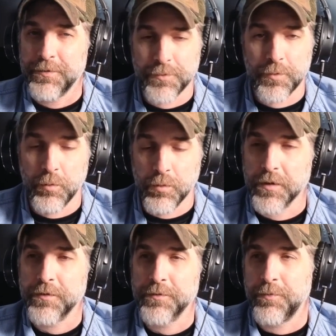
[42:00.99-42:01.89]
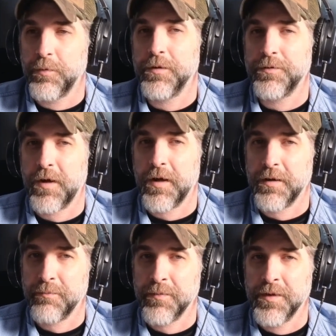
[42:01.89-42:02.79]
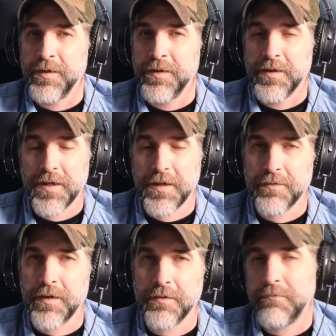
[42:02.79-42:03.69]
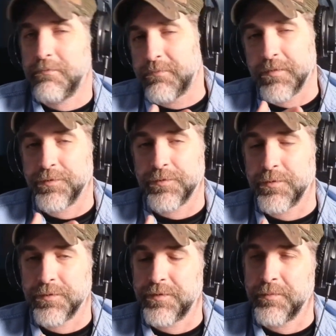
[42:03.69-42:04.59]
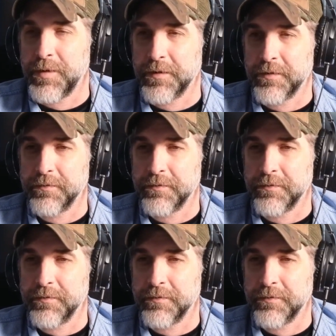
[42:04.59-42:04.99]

So it works for a time, and then as soon as the Americans